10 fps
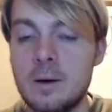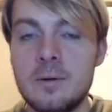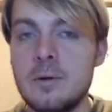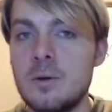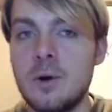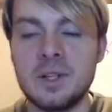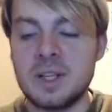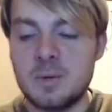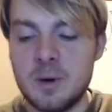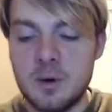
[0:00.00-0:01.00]
Not
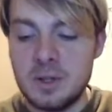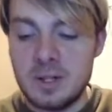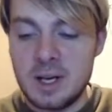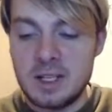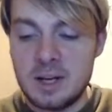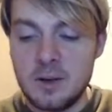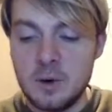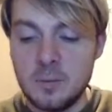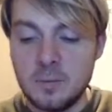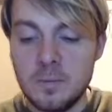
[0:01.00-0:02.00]
experienced, as I
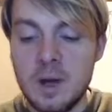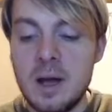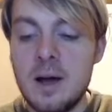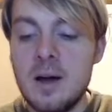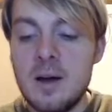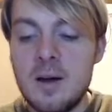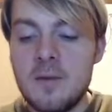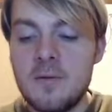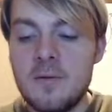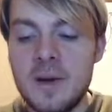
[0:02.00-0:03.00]
know.
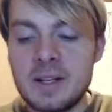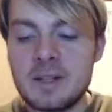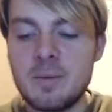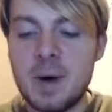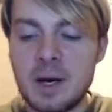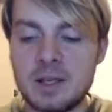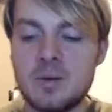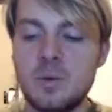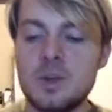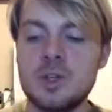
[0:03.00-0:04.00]
Fixed bugs
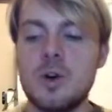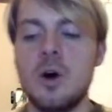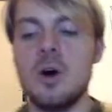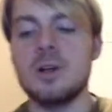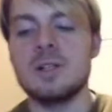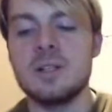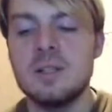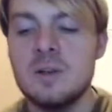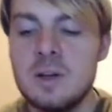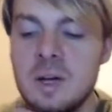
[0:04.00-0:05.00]
which causes
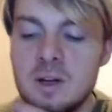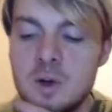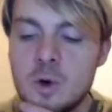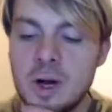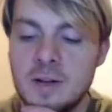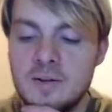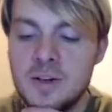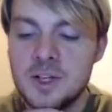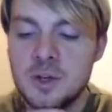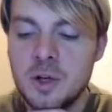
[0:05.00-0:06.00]
incorrect
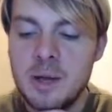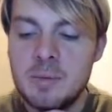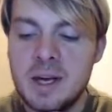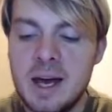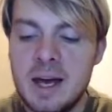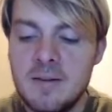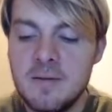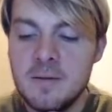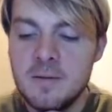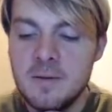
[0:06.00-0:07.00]
visual and
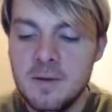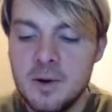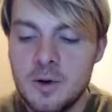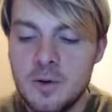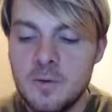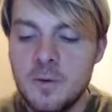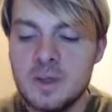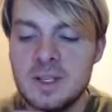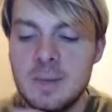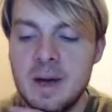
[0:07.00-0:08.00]
behavior for
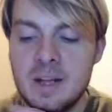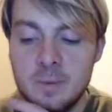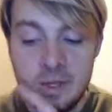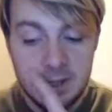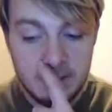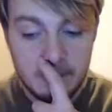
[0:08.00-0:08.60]
some enemies.